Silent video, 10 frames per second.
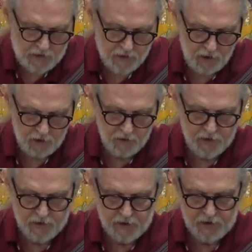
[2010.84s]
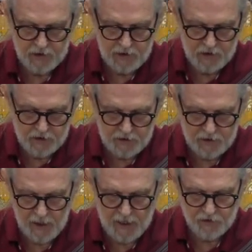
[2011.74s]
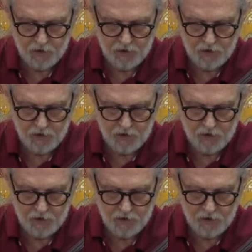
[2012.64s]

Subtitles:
So this has